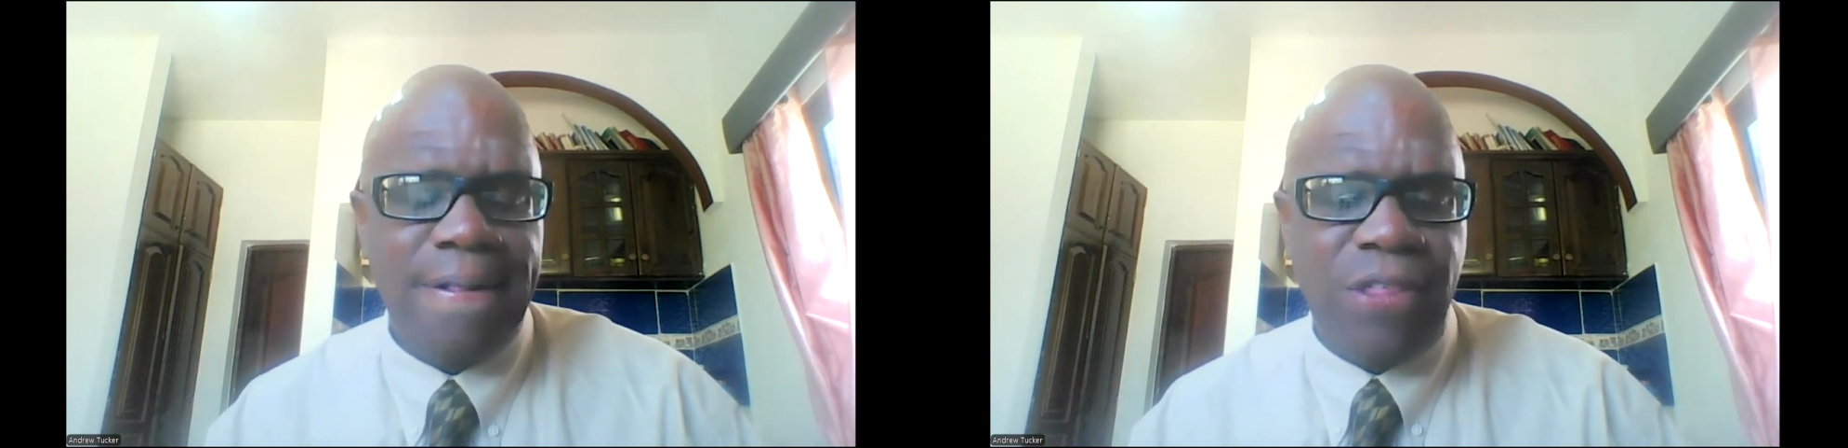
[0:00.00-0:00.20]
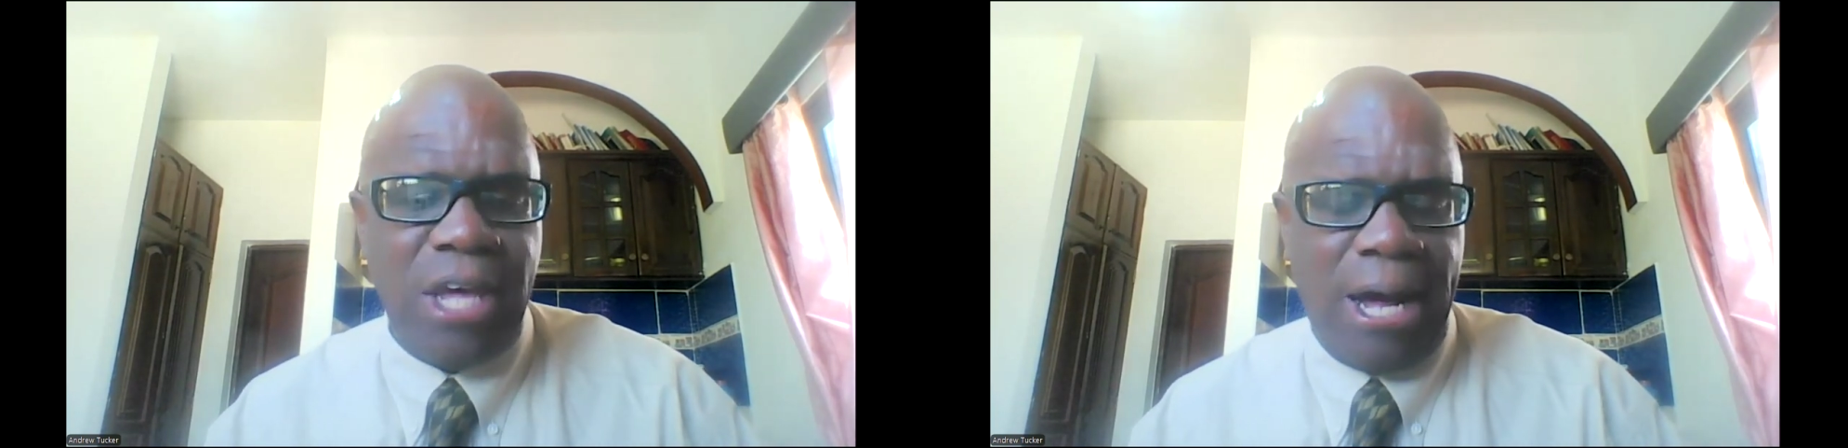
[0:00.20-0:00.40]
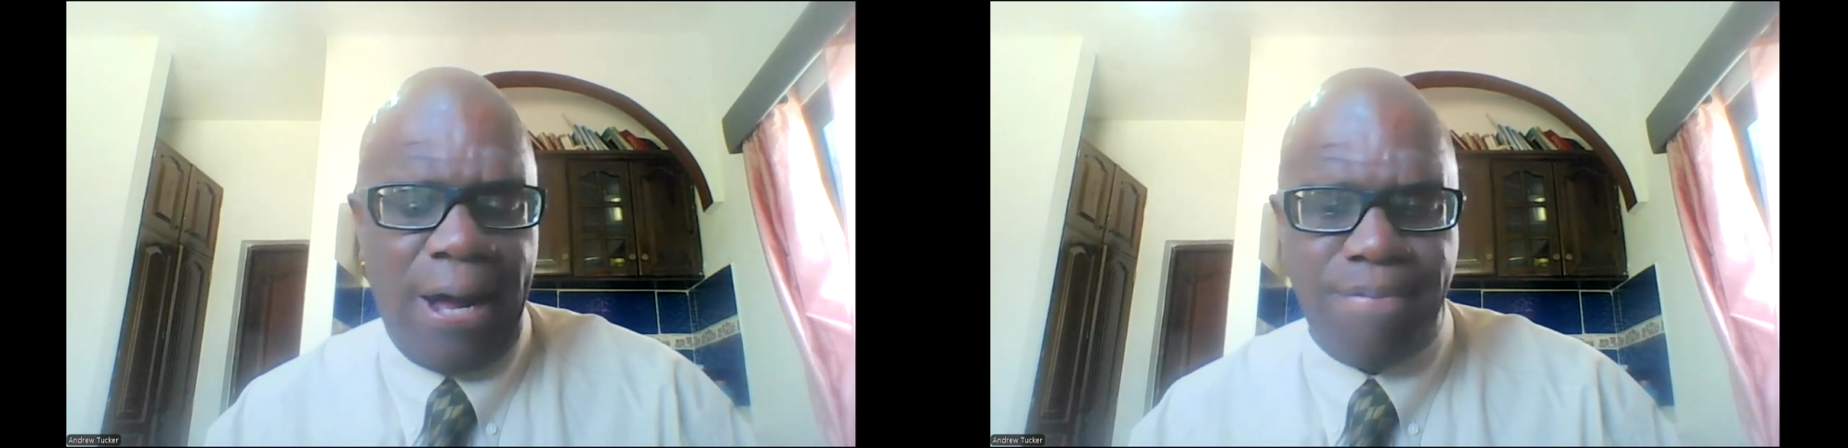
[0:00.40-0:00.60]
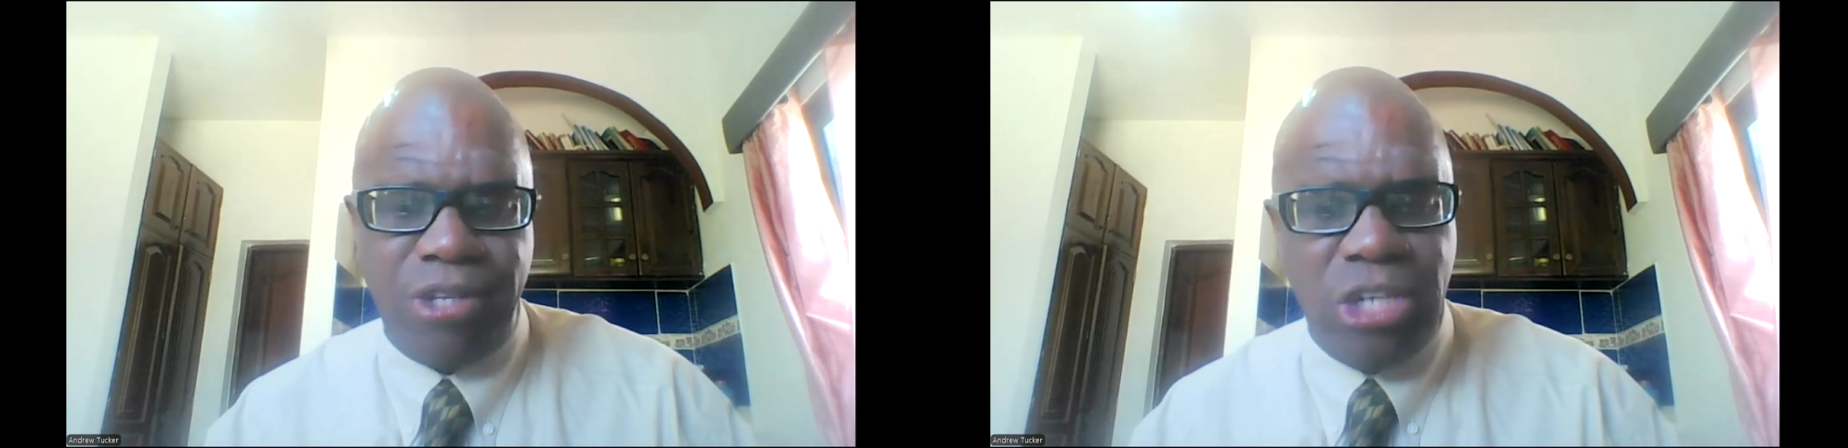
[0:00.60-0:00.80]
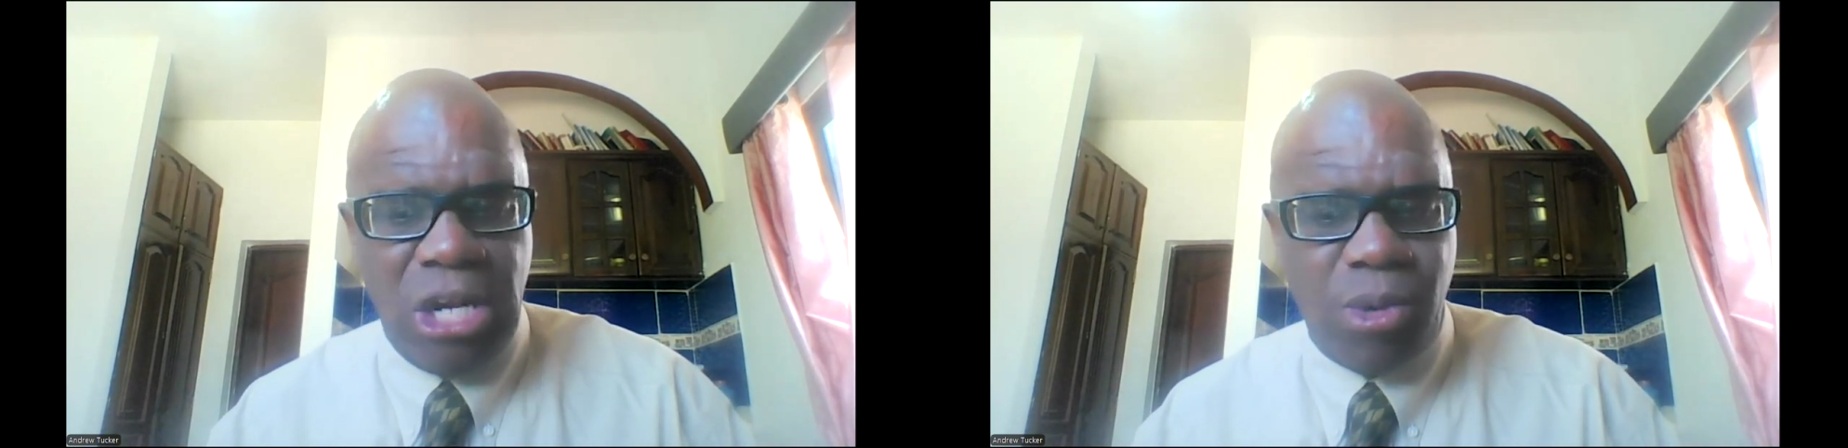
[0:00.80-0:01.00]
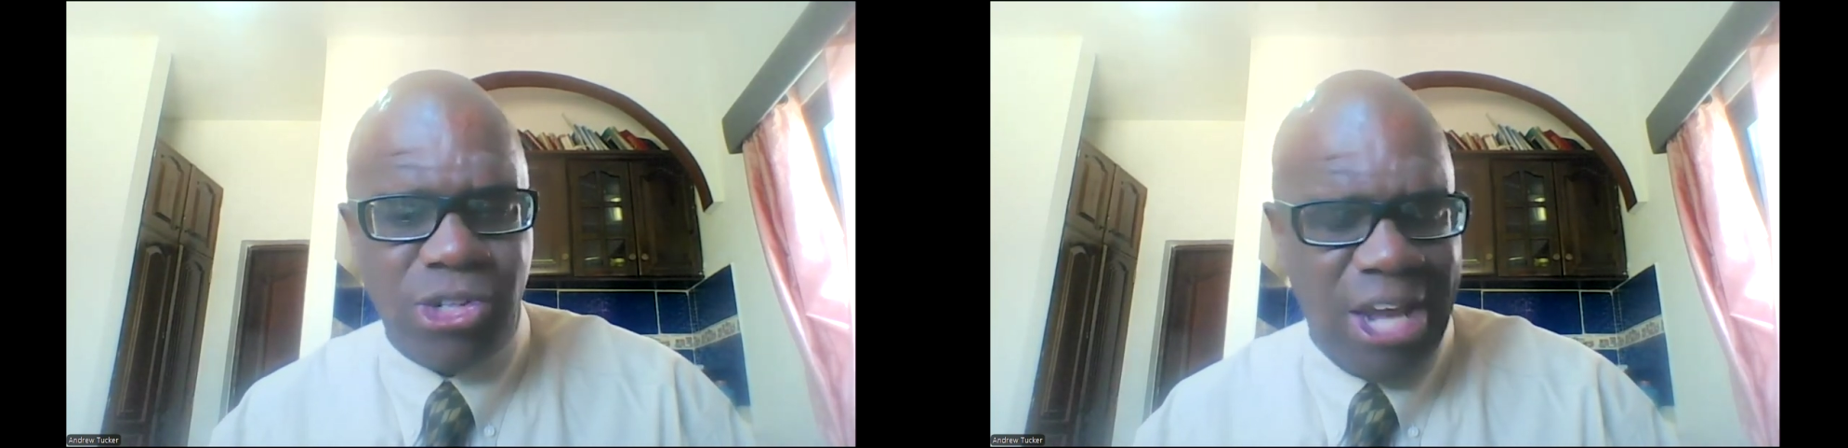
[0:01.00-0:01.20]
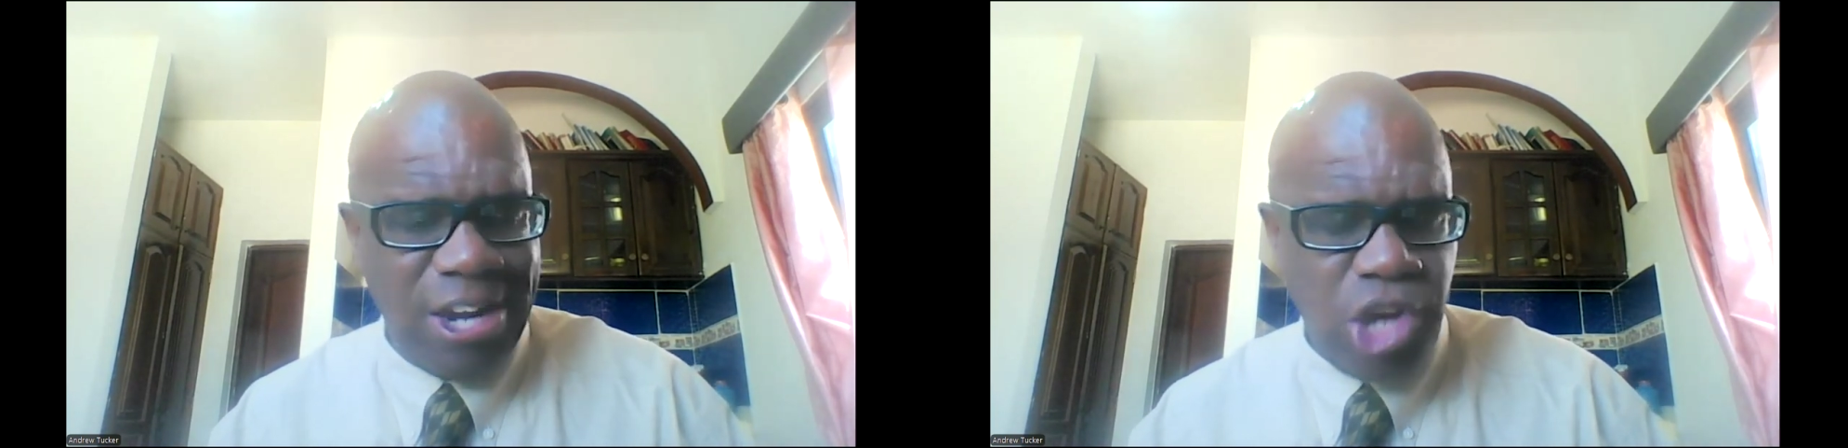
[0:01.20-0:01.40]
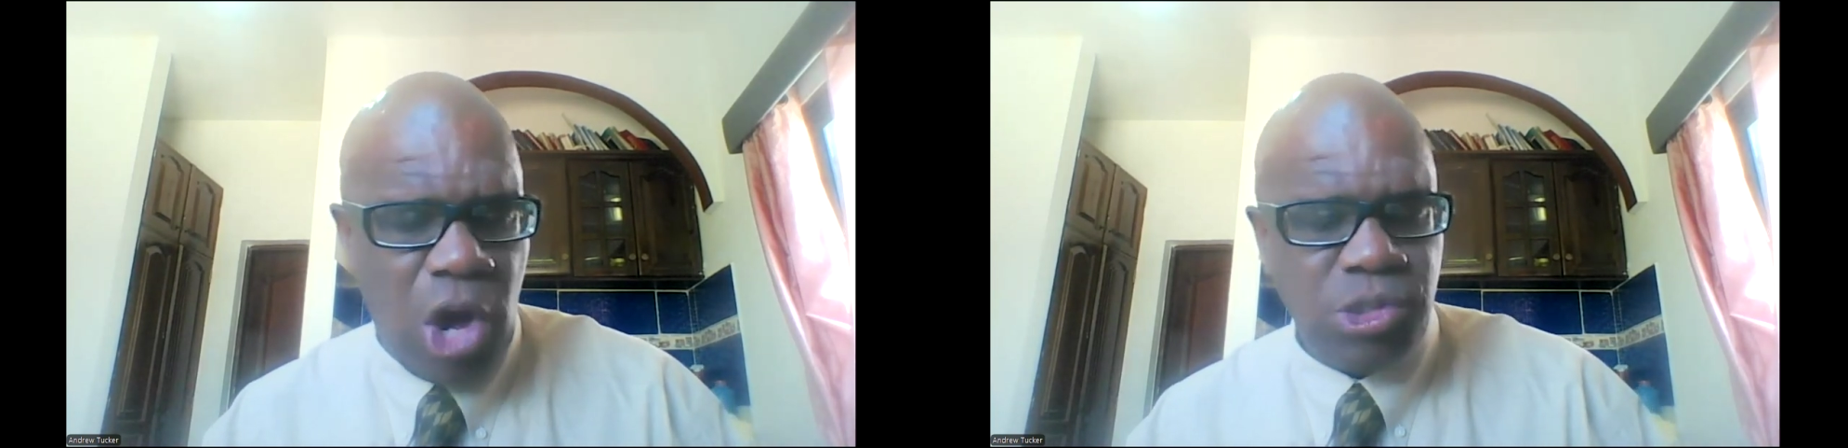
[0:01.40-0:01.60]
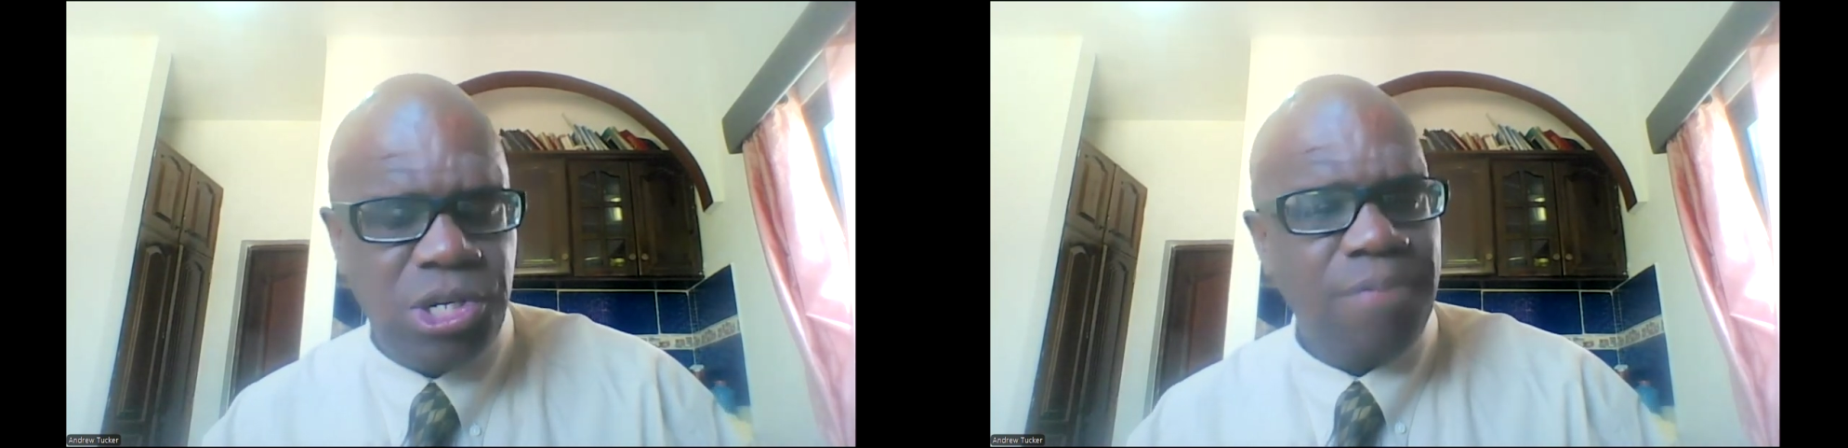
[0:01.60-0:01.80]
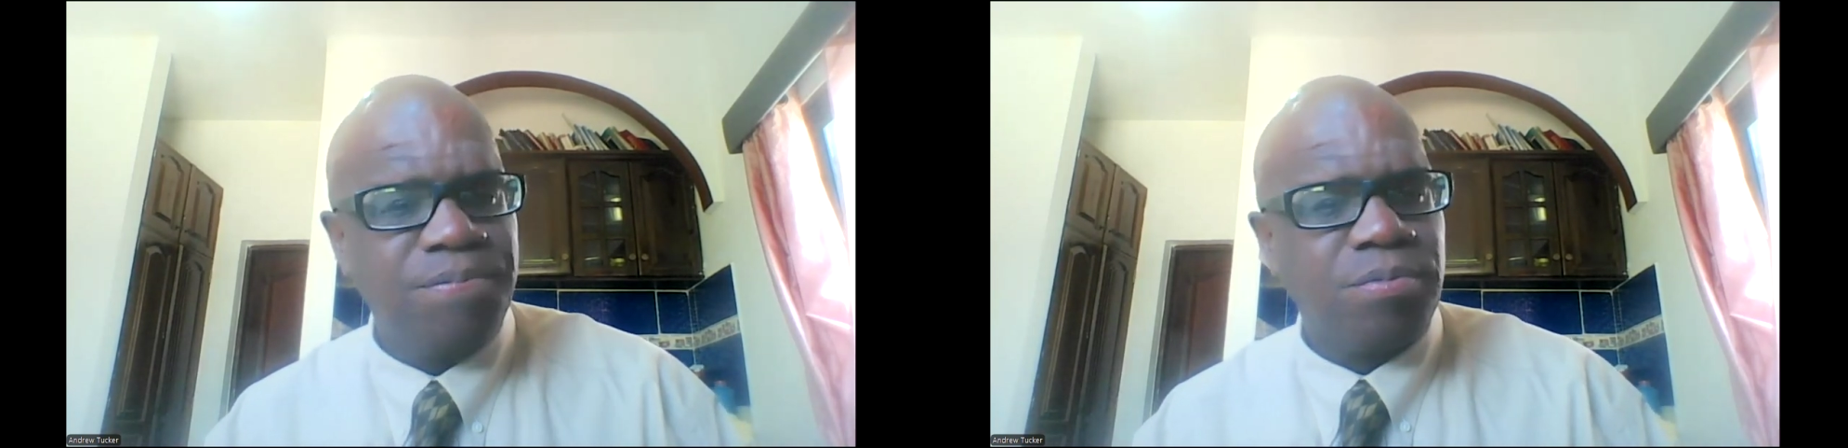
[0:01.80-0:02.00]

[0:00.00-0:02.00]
deal was inked out,